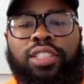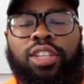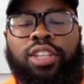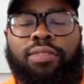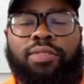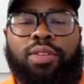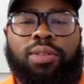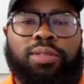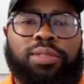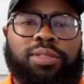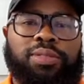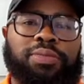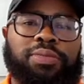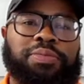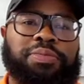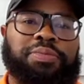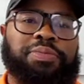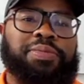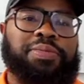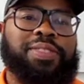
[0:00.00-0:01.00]
So,
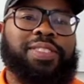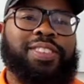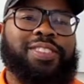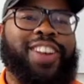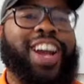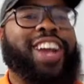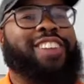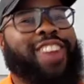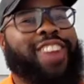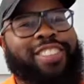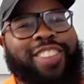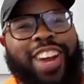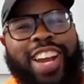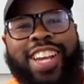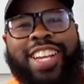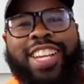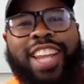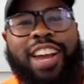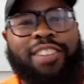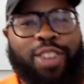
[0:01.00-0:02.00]

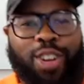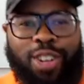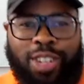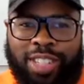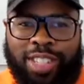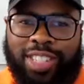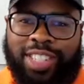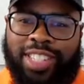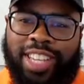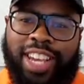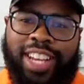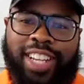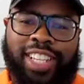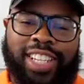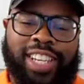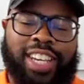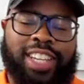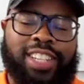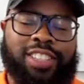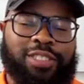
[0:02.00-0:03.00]
right. It never hurts to say it
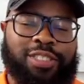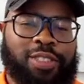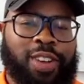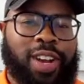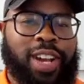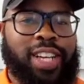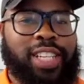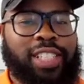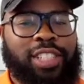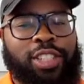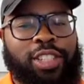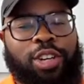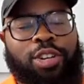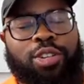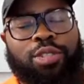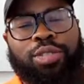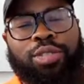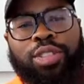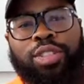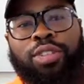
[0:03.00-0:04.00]
again, right?
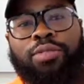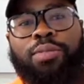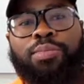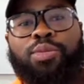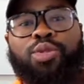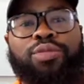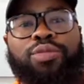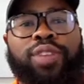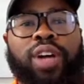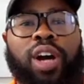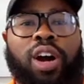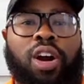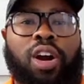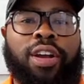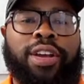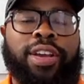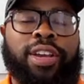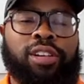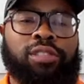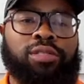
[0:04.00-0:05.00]
So to remove the
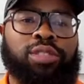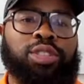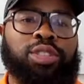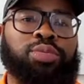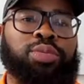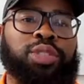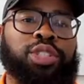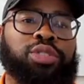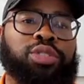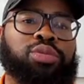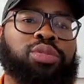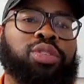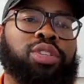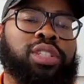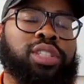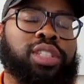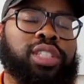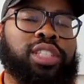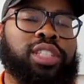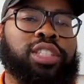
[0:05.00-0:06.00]
hard inquiries, what you're
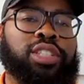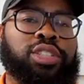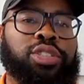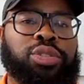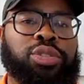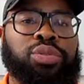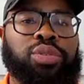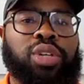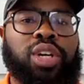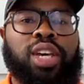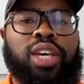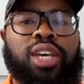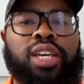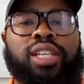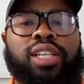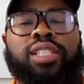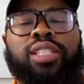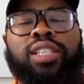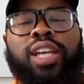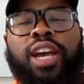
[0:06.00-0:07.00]
going to need to do
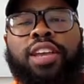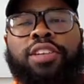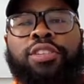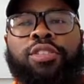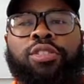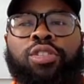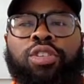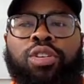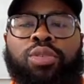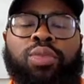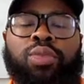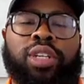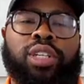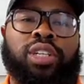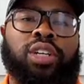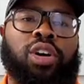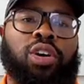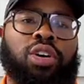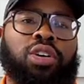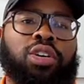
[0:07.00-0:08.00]
is that you're going to
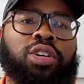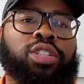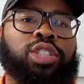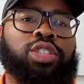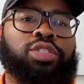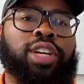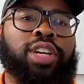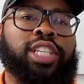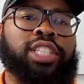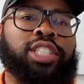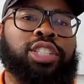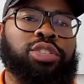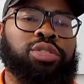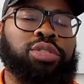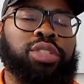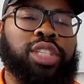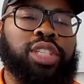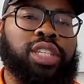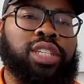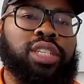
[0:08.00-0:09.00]
want to call
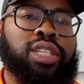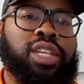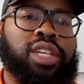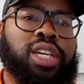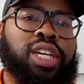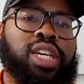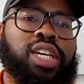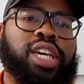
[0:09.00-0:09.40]
TransUnion,